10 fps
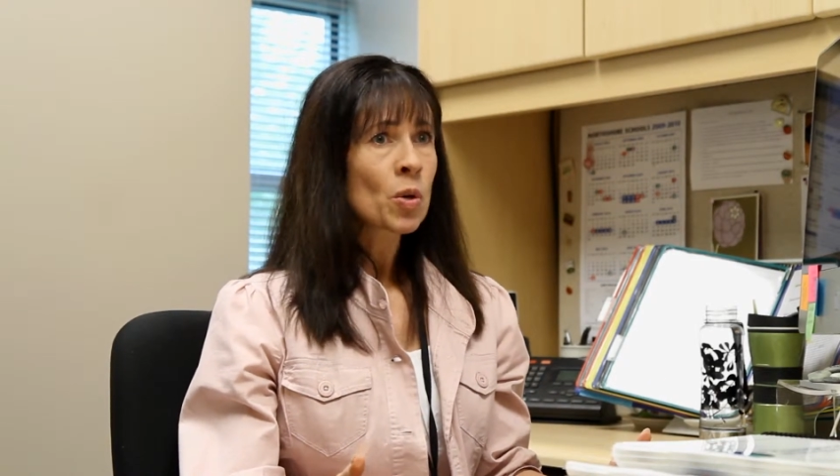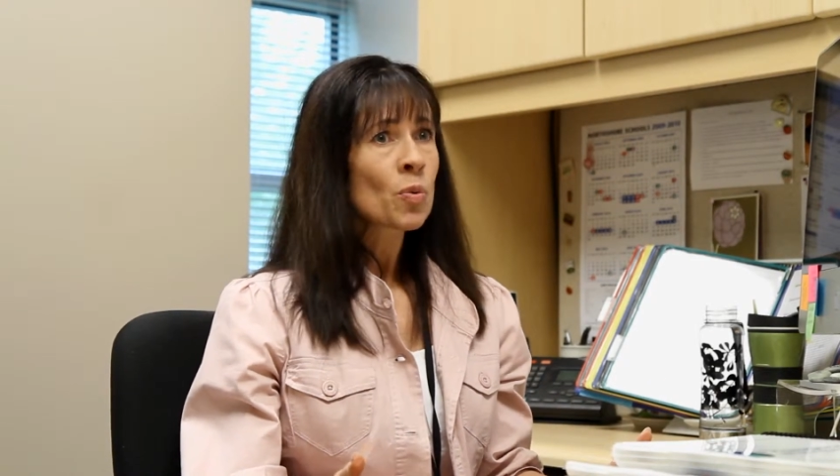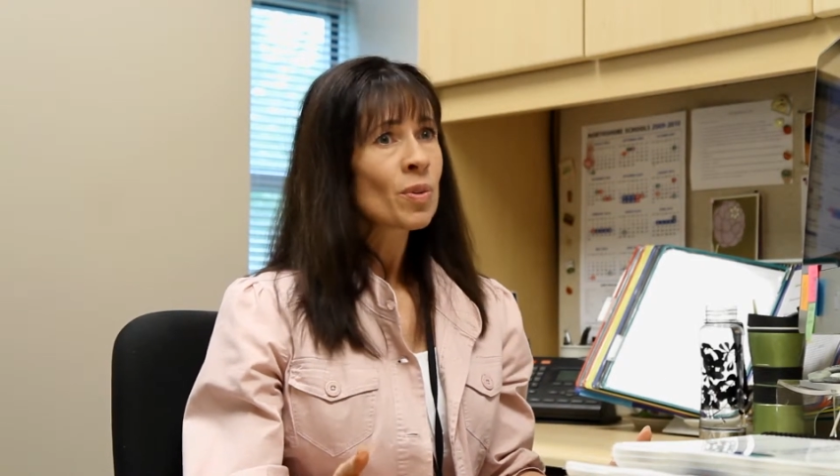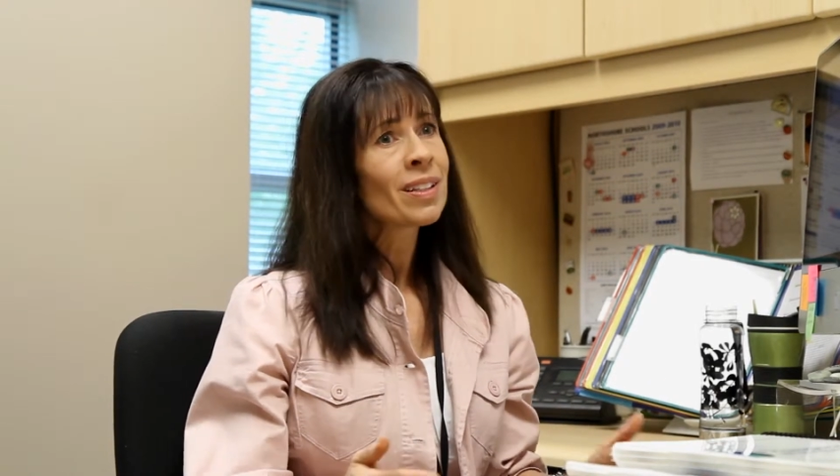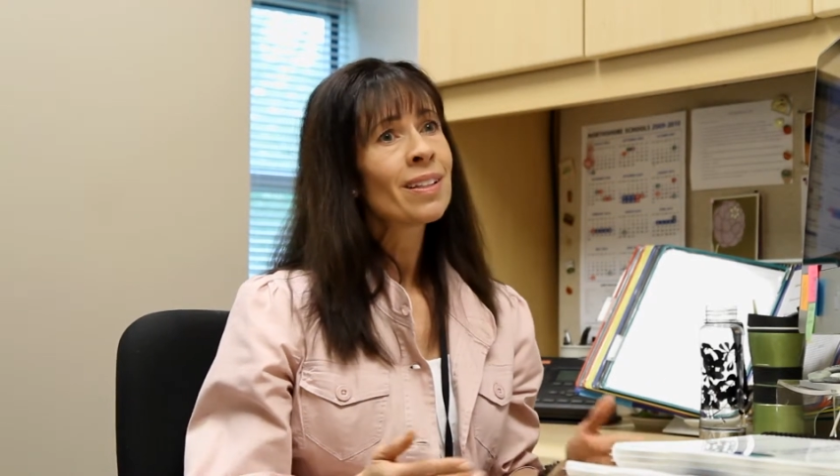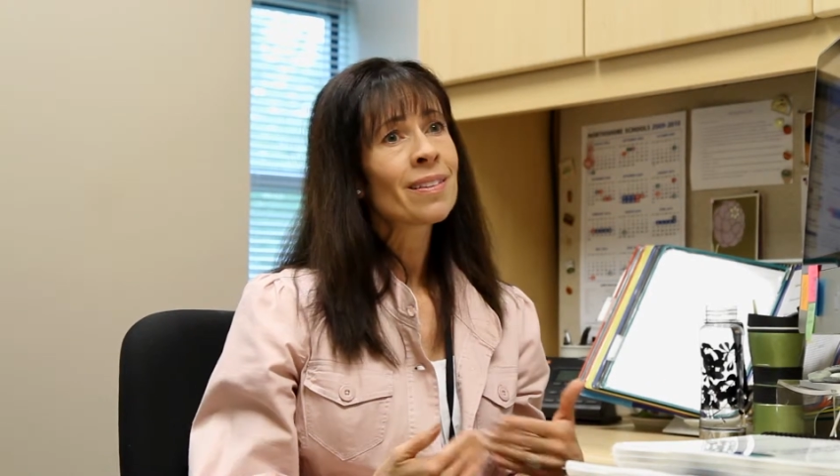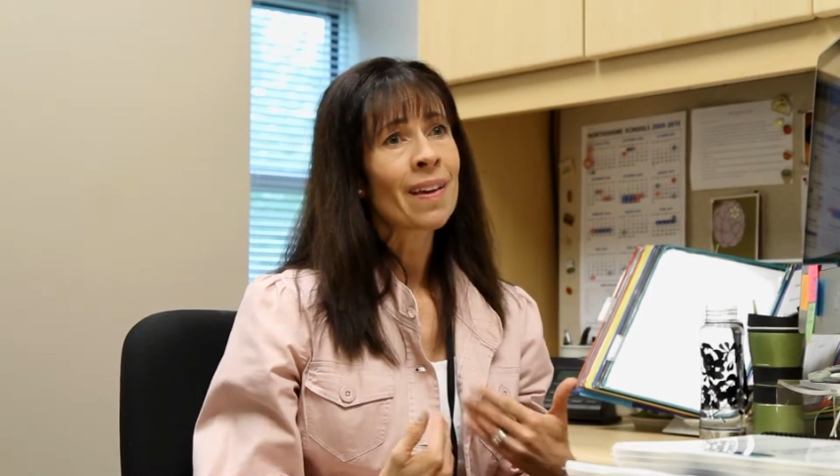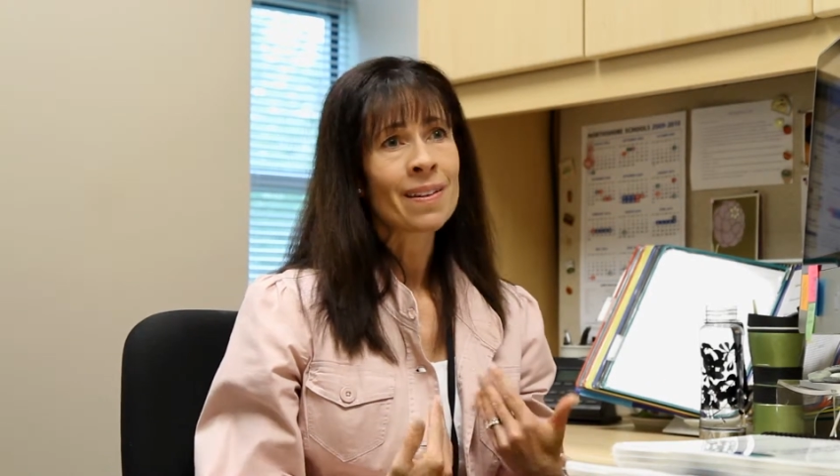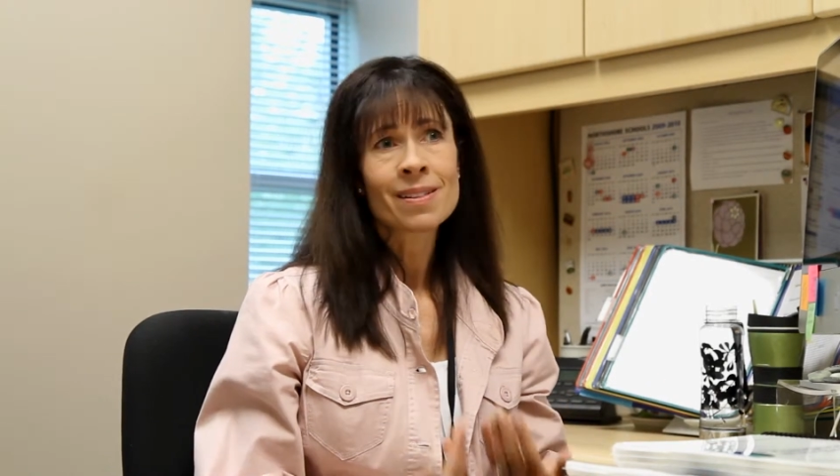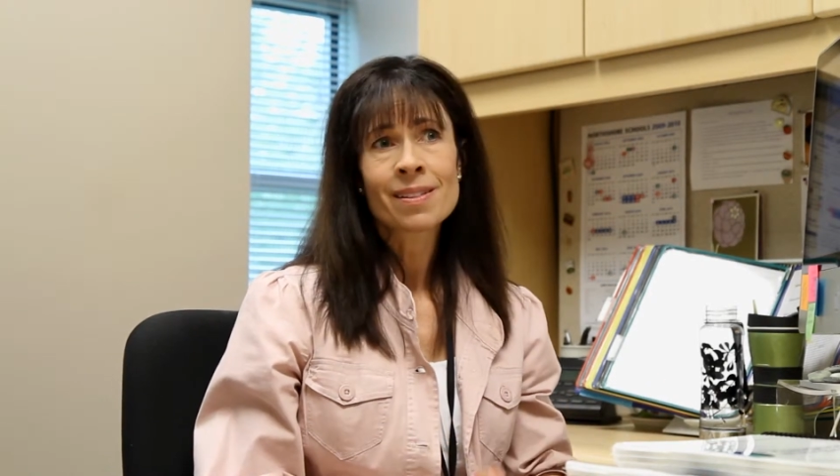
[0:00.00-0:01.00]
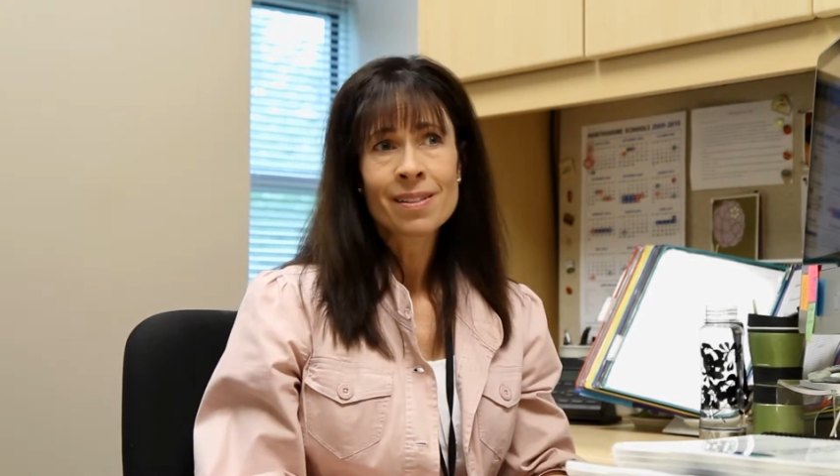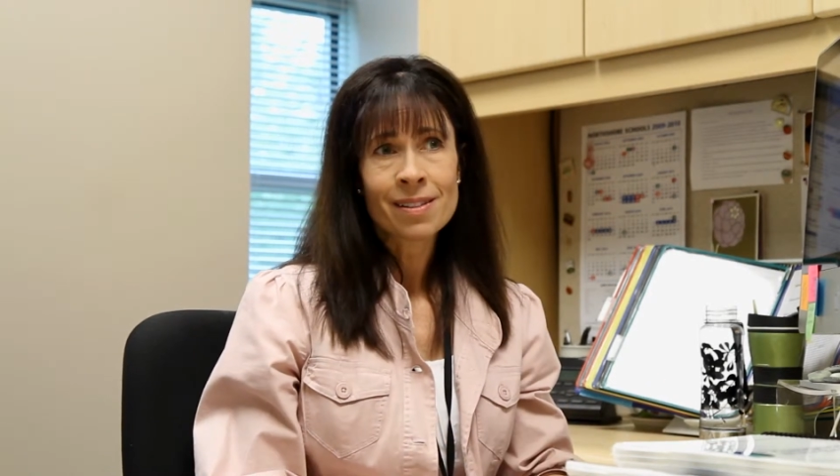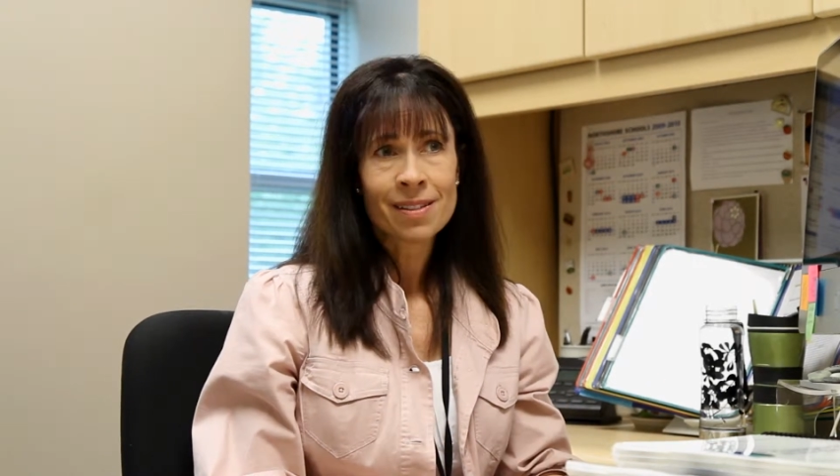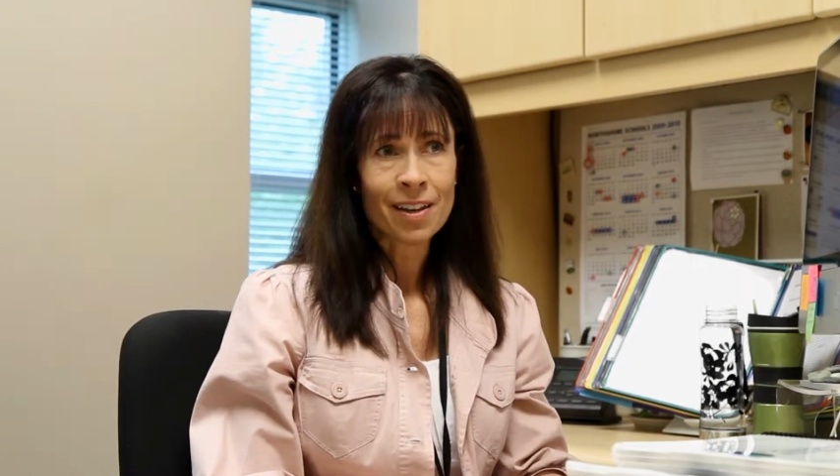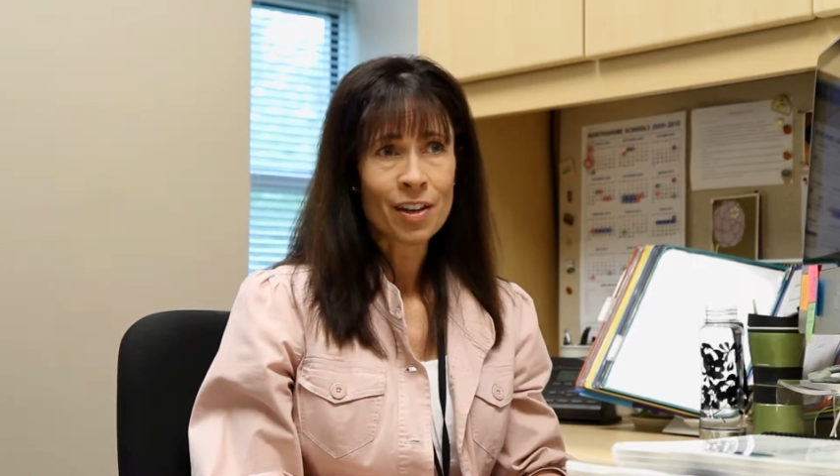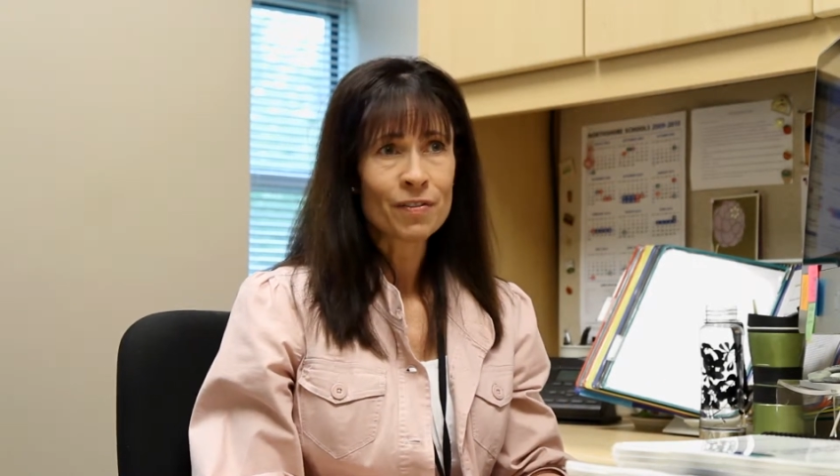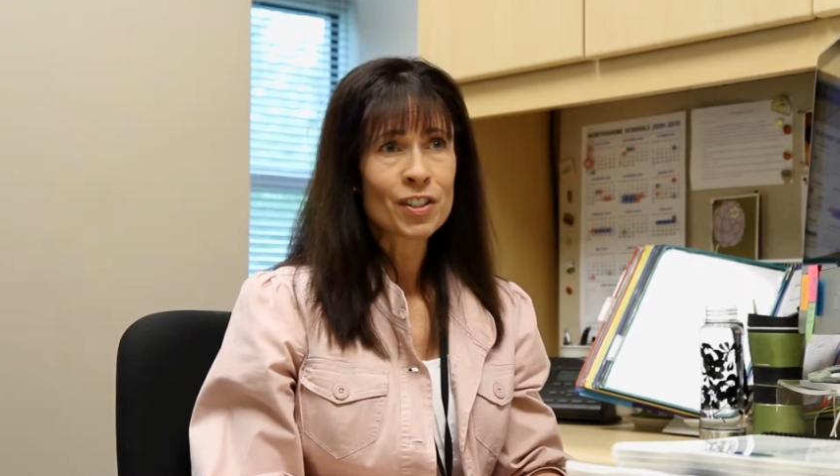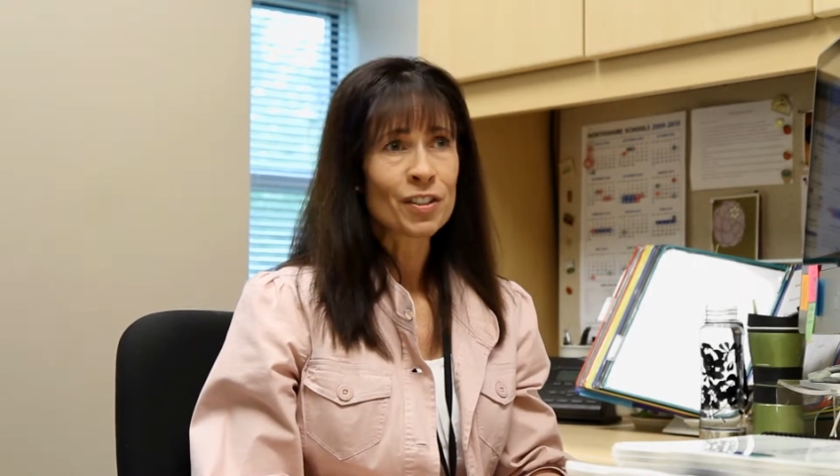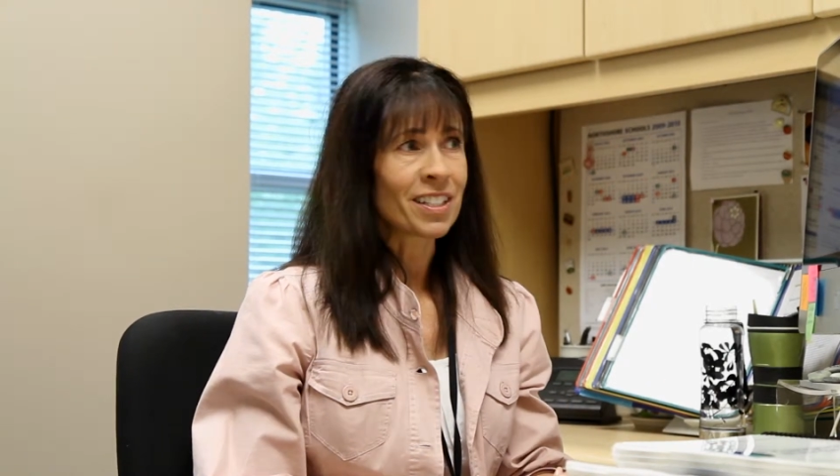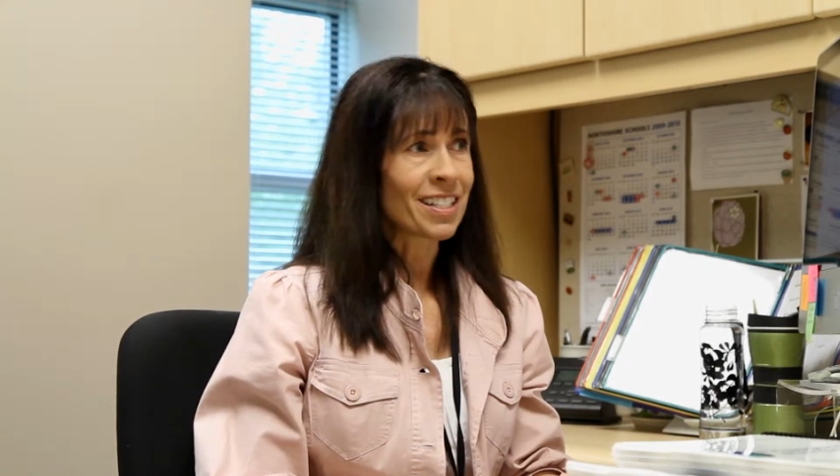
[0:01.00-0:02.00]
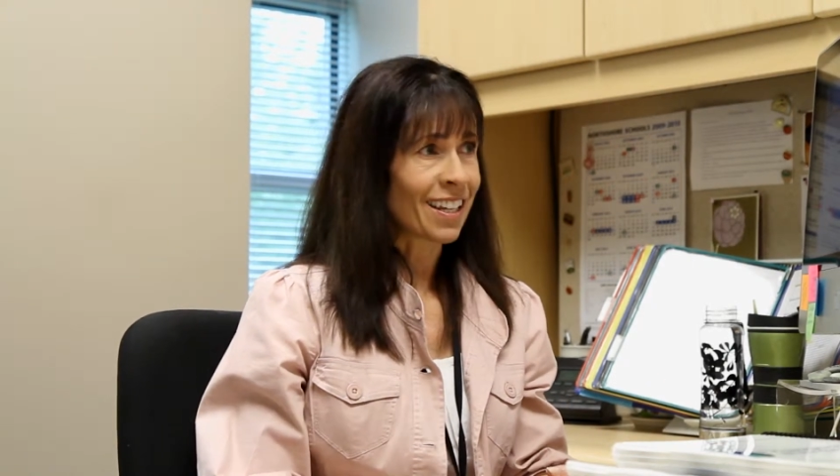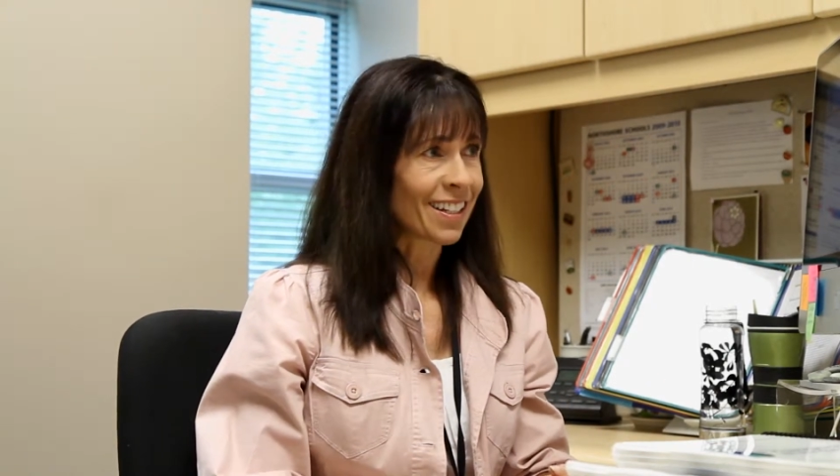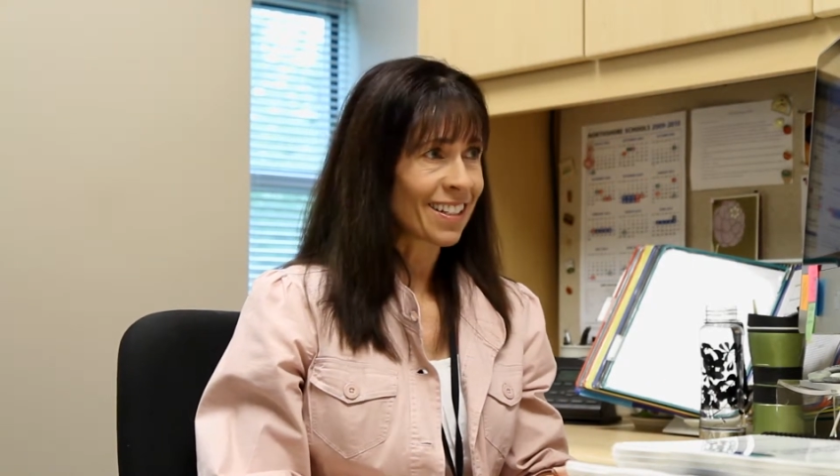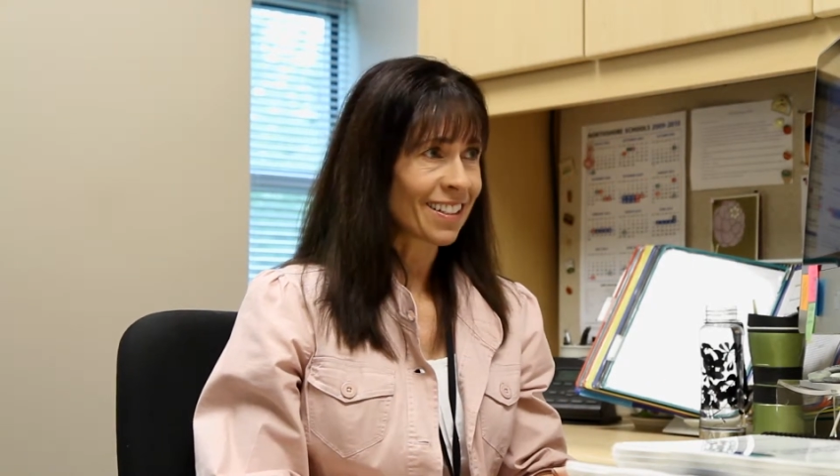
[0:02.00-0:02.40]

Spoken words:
really lends itself to good data